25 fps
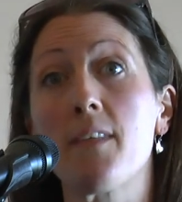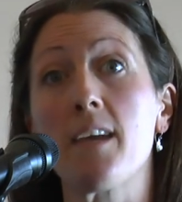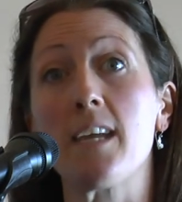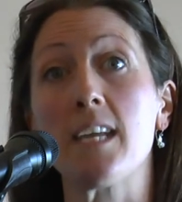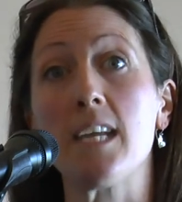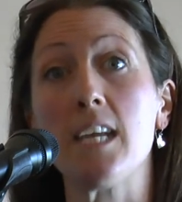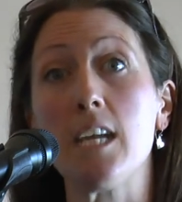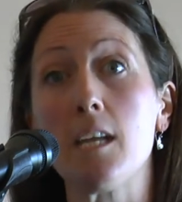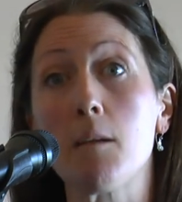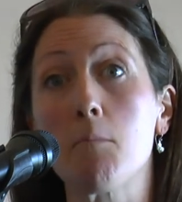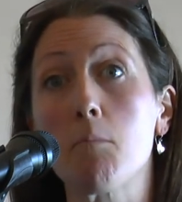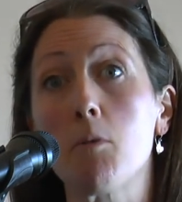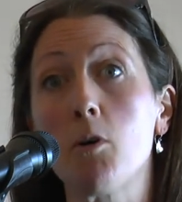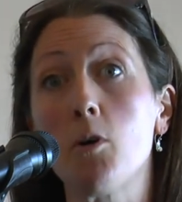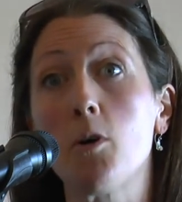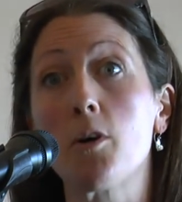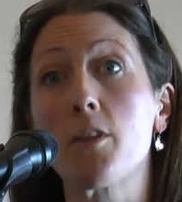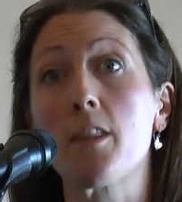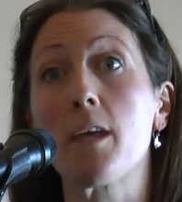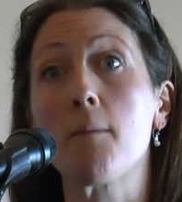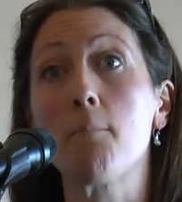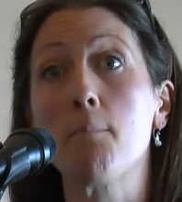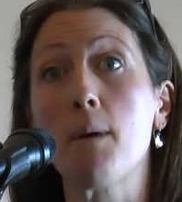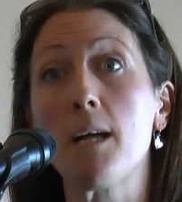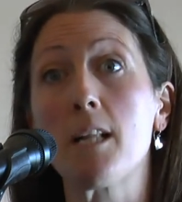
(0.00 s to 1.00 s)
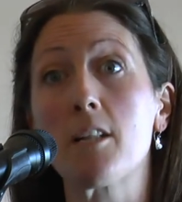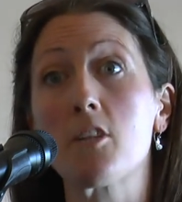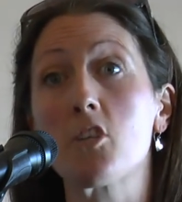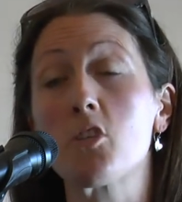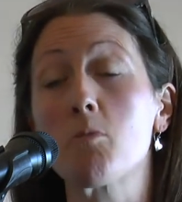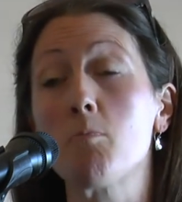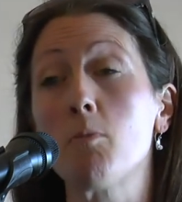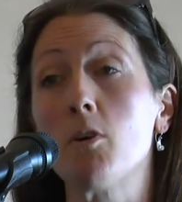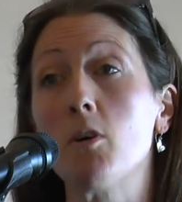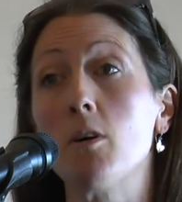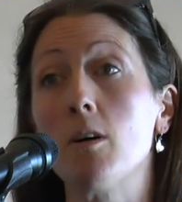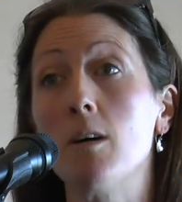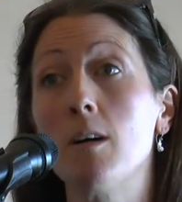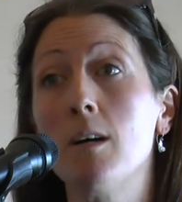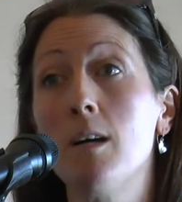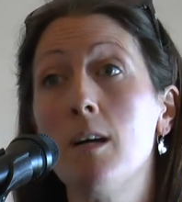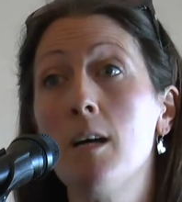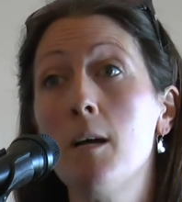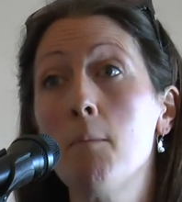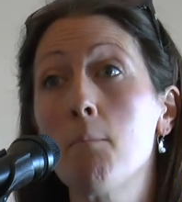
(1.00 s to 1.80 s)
they eat more, they belch more,